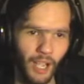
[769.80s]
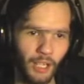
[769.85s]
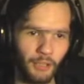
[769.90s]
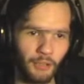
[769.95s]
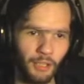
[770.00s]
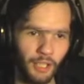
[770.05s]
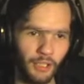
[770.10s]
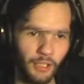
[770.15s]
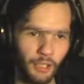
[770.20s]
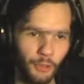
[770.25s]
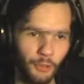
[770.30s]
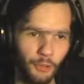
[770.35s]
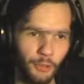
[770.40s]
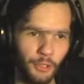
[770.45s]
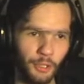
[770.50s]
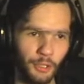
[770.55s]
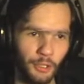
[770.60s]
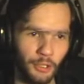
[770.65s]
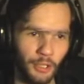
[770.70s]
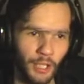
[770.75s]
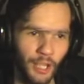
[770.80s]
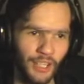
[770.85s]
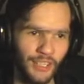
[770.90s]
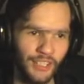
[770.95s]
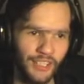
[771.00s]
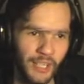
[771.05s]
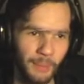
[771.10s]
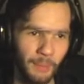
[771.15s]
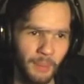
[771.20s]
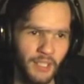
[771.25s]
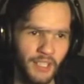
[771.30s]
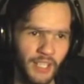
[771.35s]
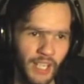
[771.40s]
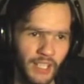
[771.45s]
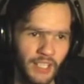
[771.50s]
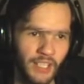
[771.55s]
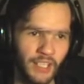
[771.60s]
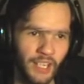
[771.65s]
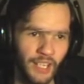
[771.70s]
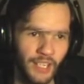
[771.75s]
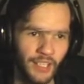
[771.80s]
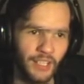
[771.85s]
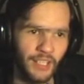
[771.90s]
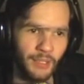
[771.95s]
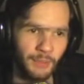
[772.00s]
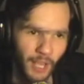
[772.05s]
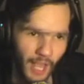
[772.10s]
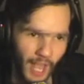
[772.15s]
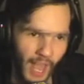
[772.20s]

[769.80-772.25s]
I already told you, you can't summon Satan in this